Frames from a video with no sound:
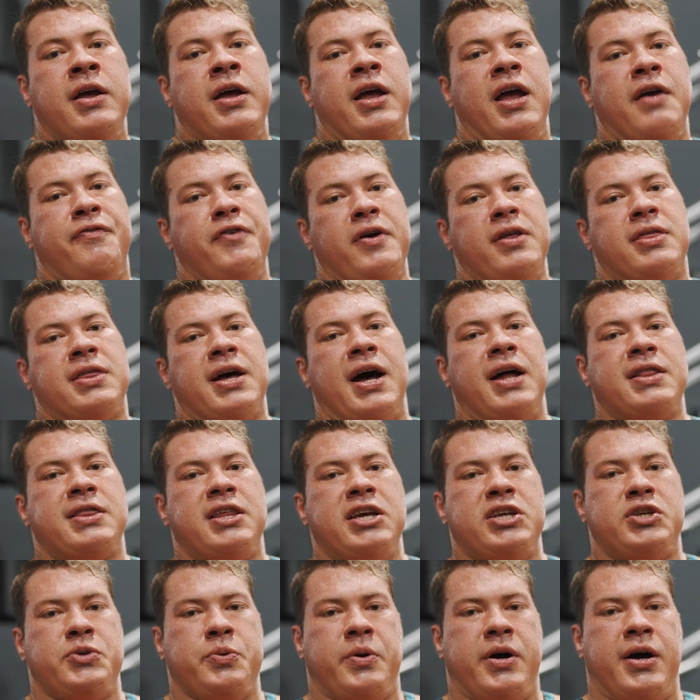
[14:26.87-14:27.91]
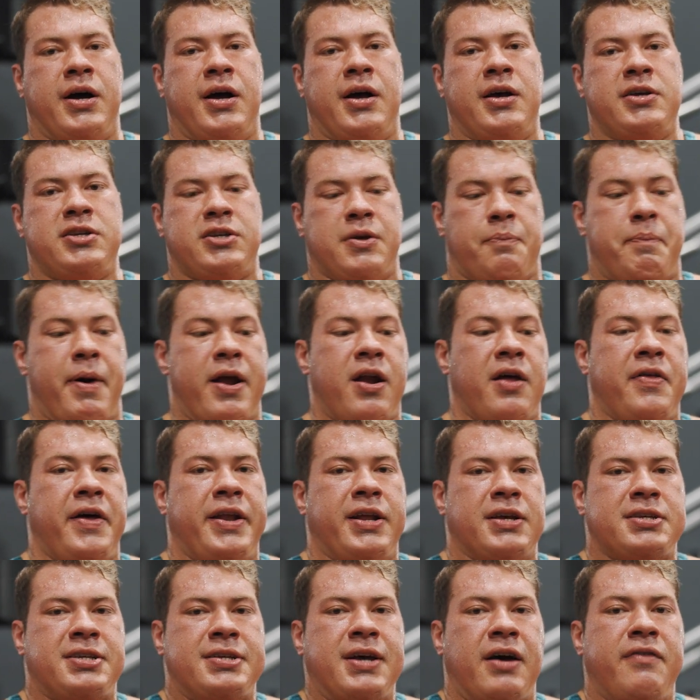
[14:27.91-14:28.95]
If you thought this was better than
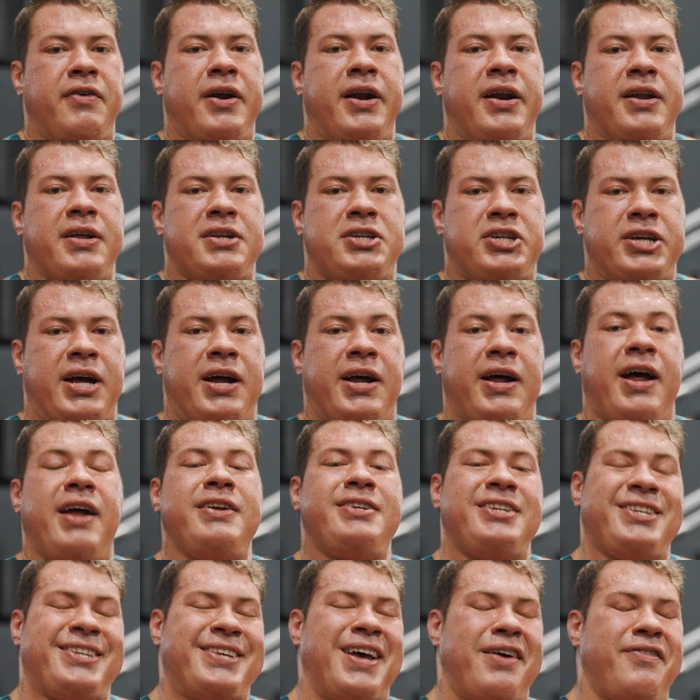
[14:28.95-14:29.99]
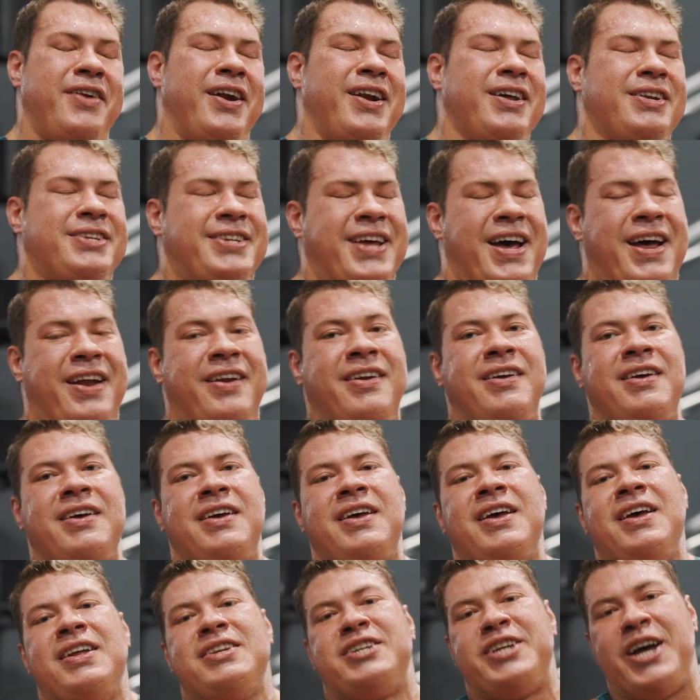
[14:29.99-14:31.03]
a 7 out of 10
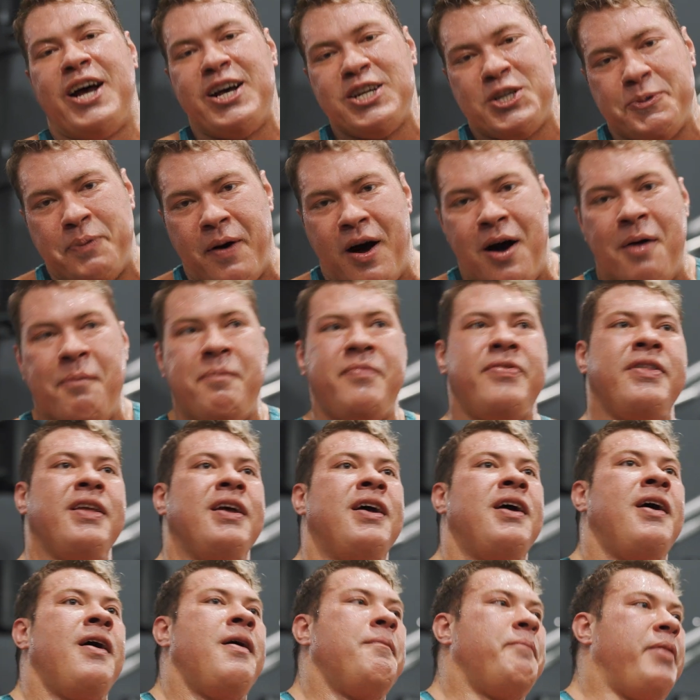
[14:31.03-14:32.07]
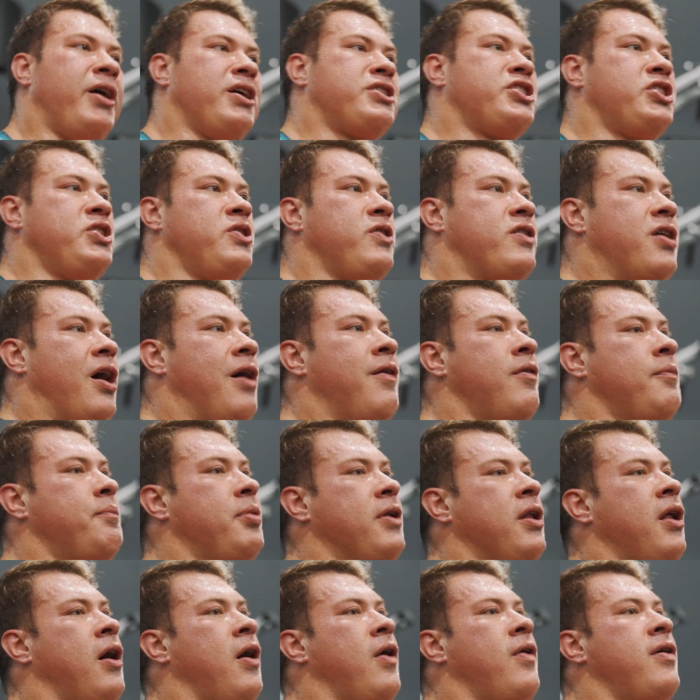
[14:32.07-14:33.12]
chest pump, make sure you comment
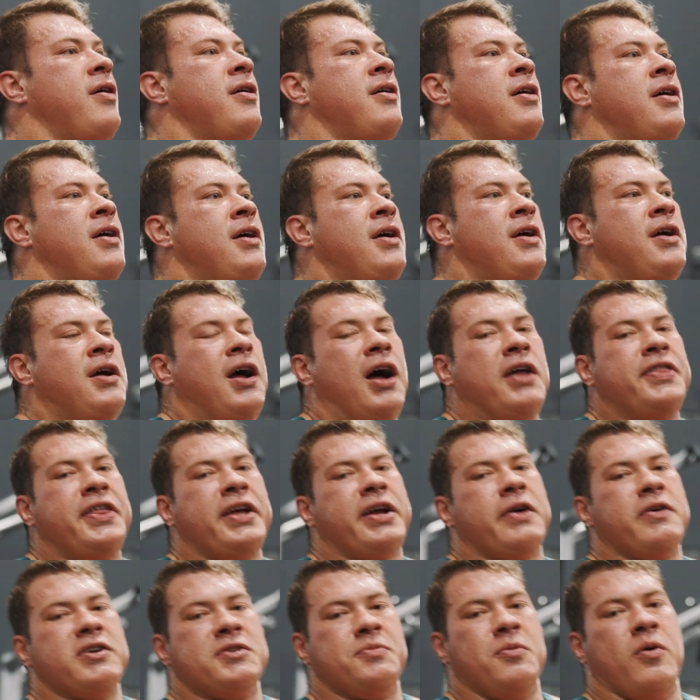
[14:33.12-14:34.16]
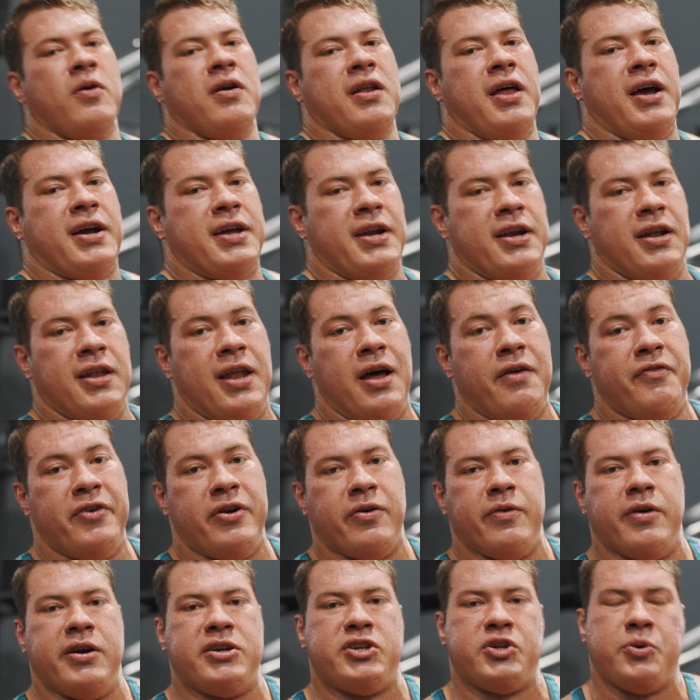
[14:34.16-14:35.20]
below. I think it was more like an 11
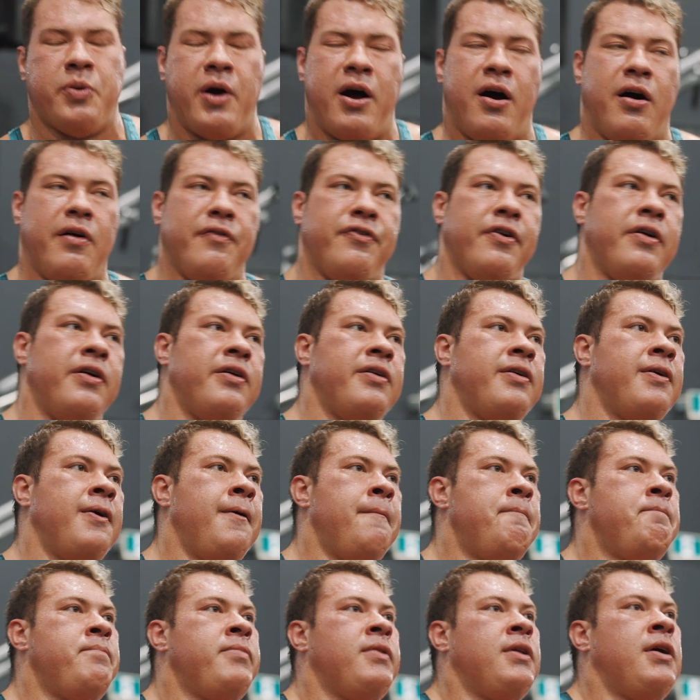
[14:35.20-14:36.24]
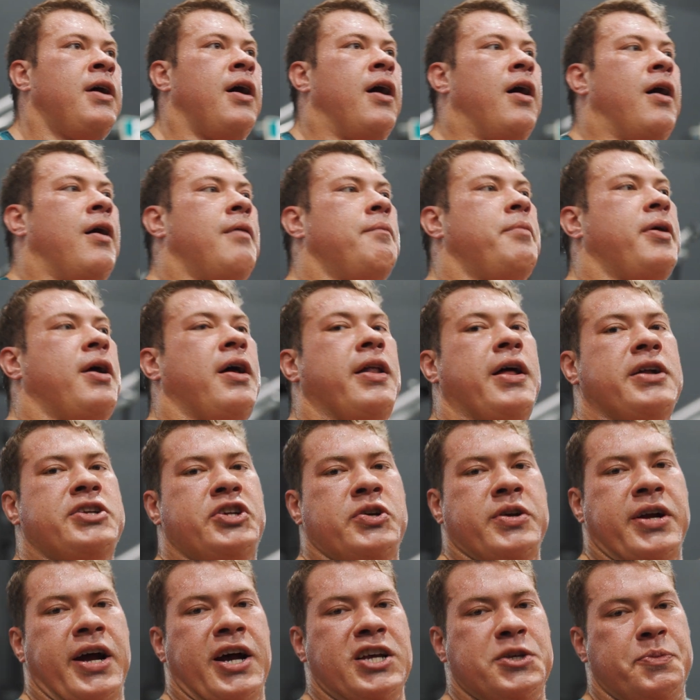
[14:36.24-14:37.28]
or a 12, but I'll
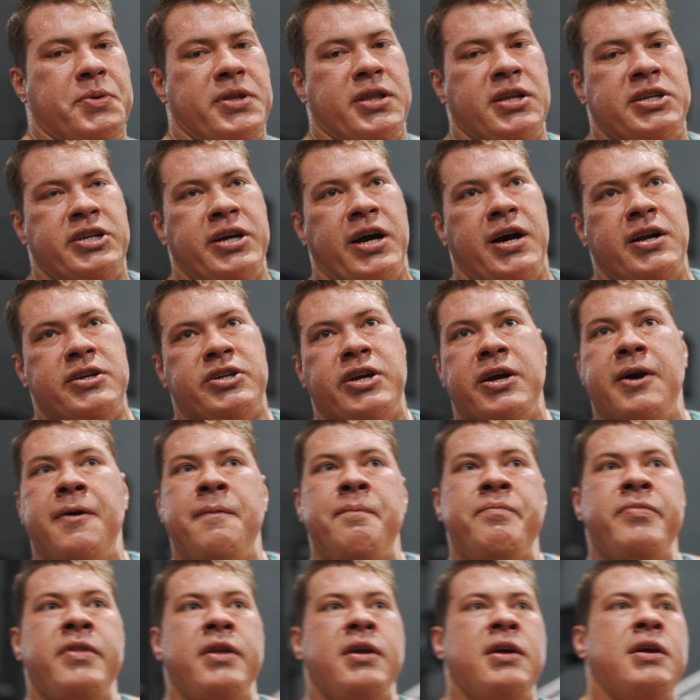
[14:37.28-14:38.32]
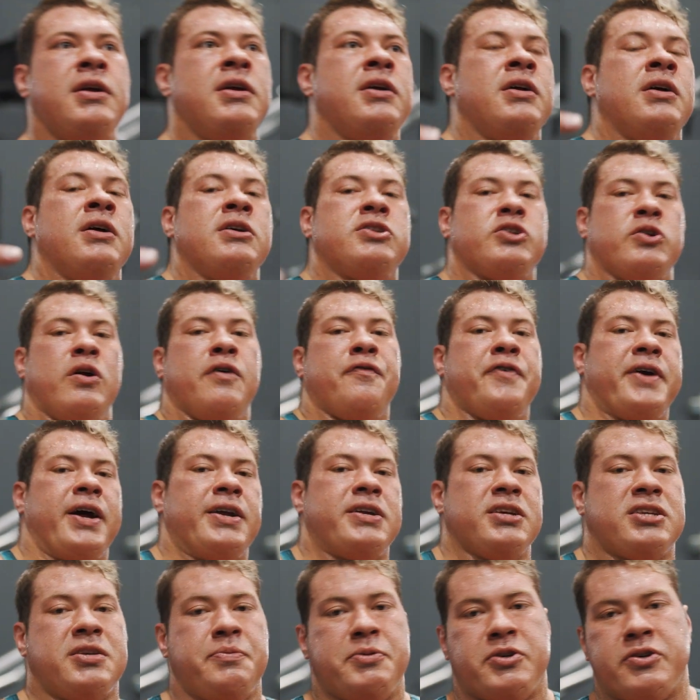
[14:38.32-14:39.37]
let you guys be the judge. So don't
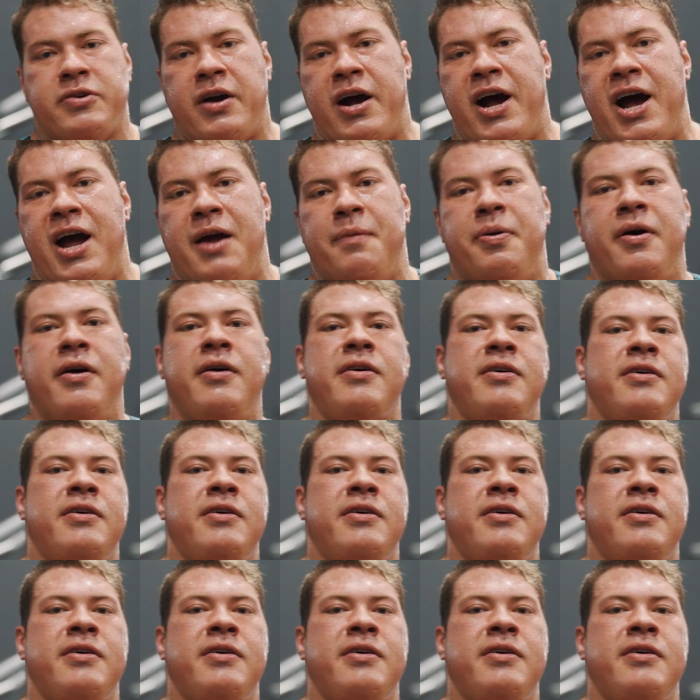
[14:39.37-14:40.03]
forget to subscribe.